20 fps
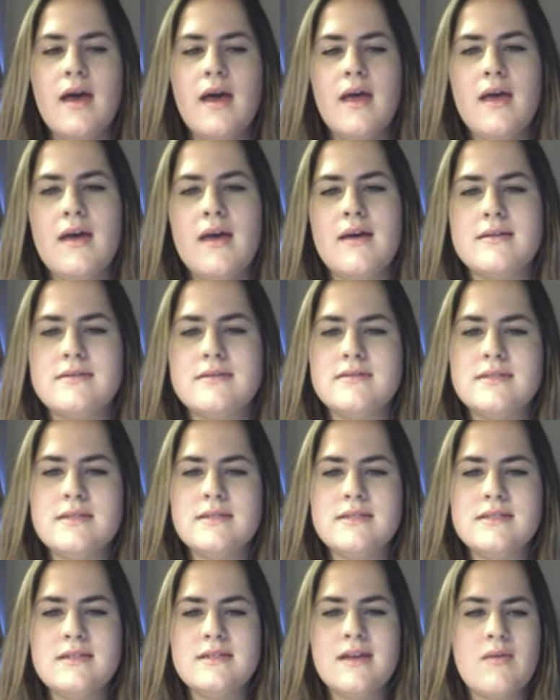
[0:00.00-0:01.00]
So
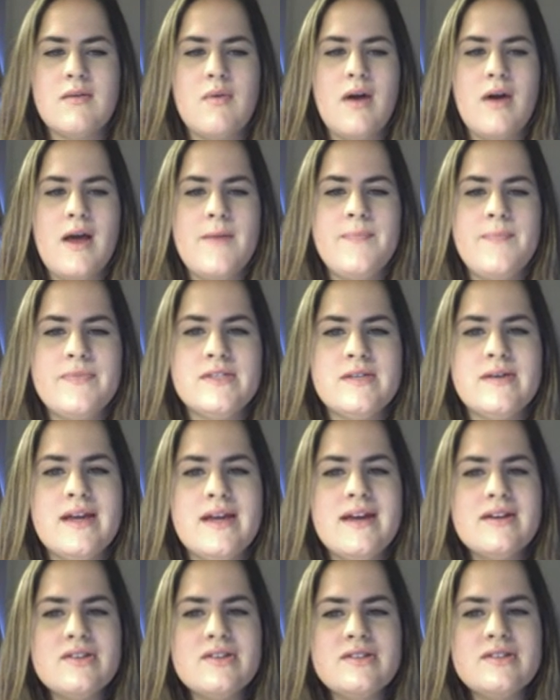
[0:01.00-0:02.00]
68 what? So I
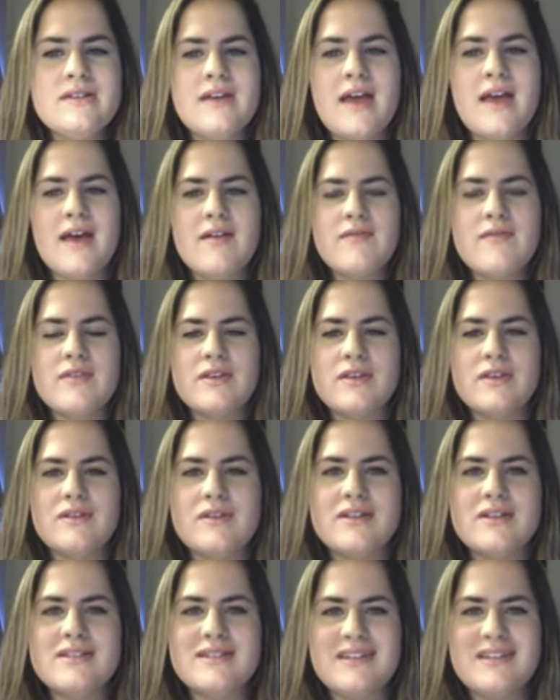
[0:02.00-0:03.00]
actually have the
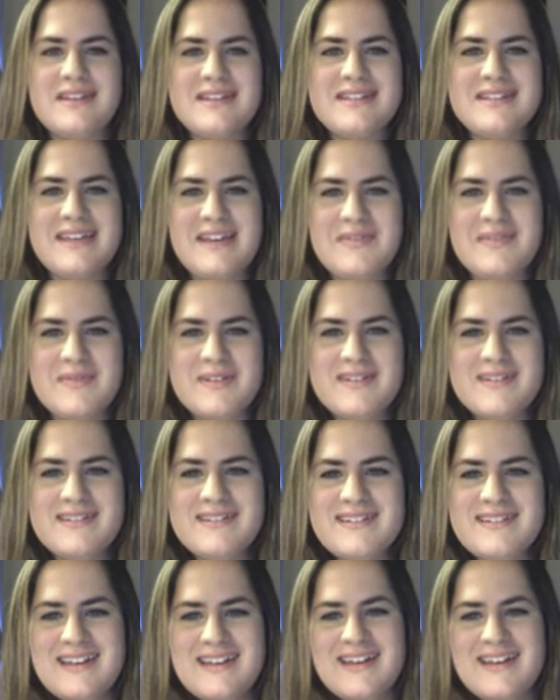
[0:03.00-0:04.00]
units in the table.
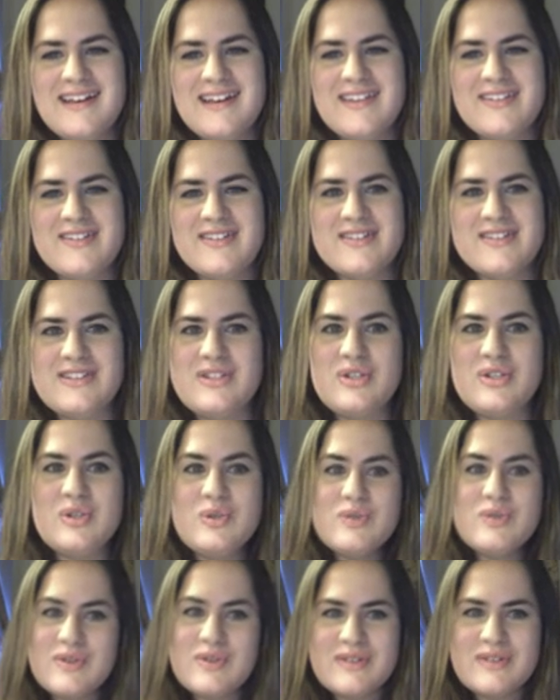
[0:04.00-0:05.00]
There's 2
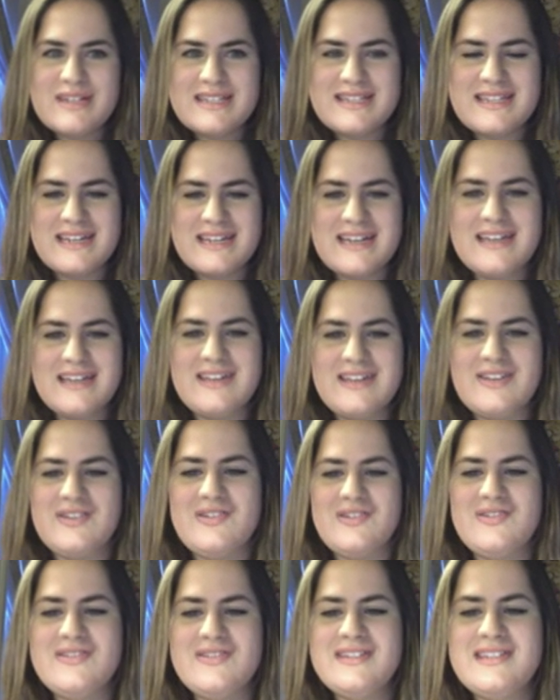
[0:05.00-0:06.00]
units that I
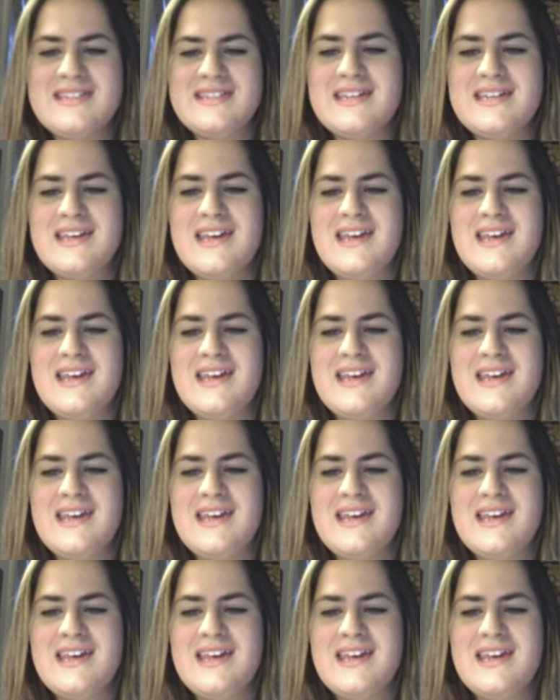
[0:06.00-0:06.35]
used.